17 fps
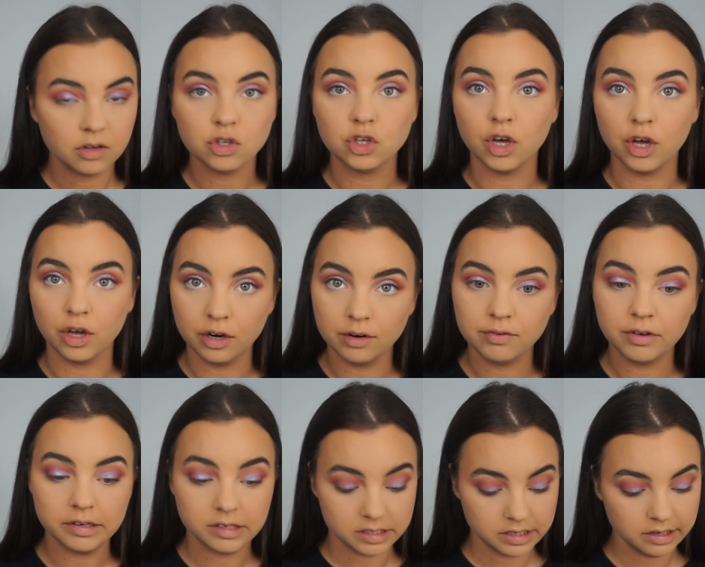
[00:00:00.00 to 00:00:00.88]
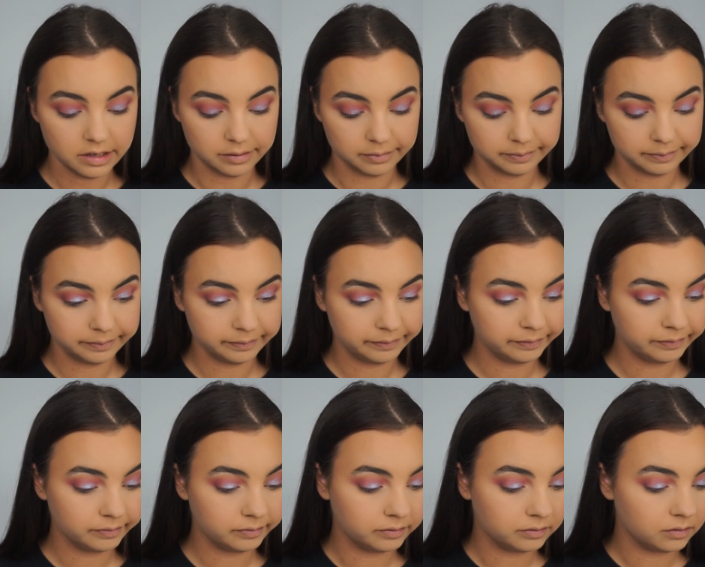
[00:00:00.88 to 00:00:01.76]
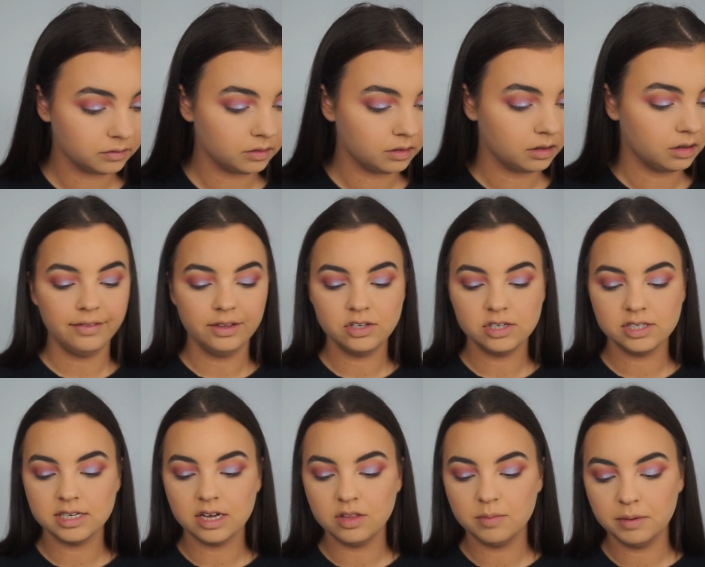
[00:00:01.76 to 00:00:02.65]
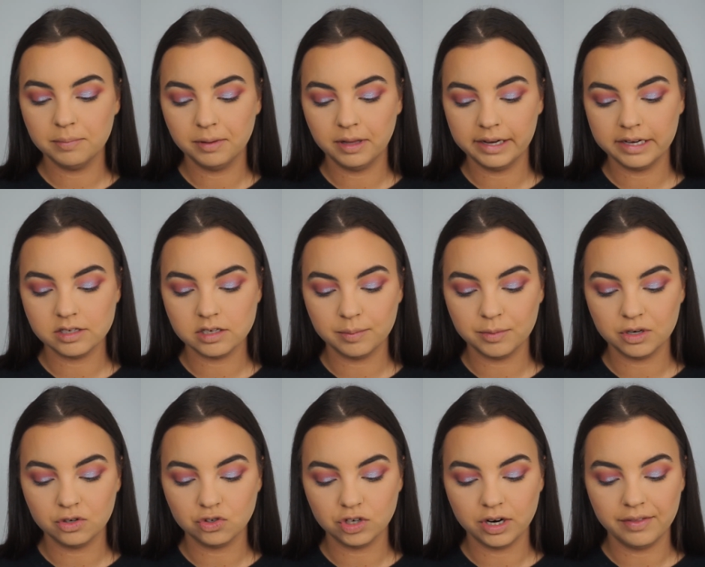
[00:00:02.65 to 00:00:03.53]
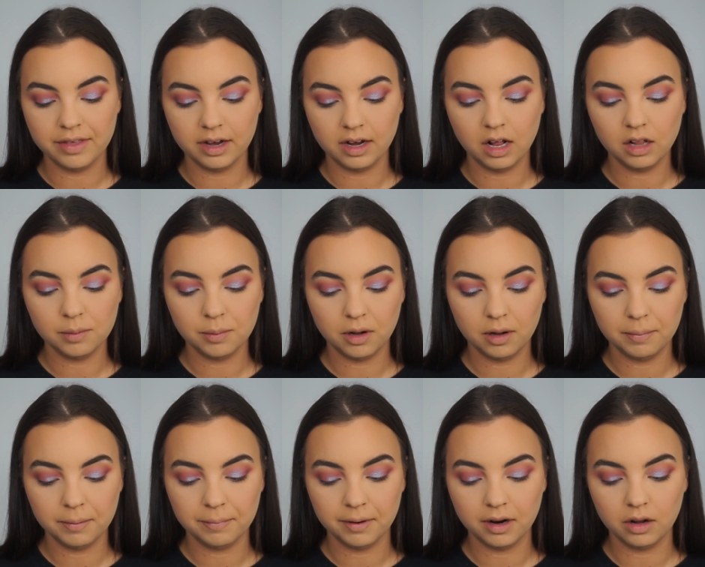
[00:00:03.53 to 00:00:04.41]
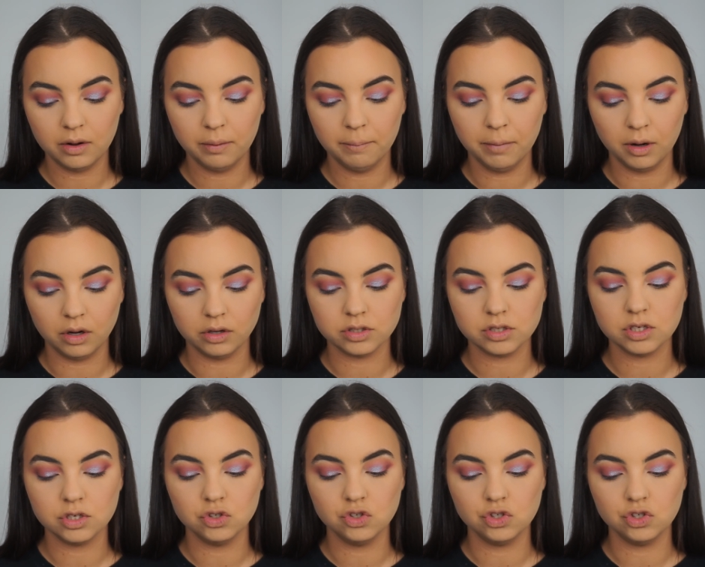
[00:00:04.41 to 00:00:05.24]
You heard it first here. And then to set them in place, I'm going to try their Colourpop Brow Boss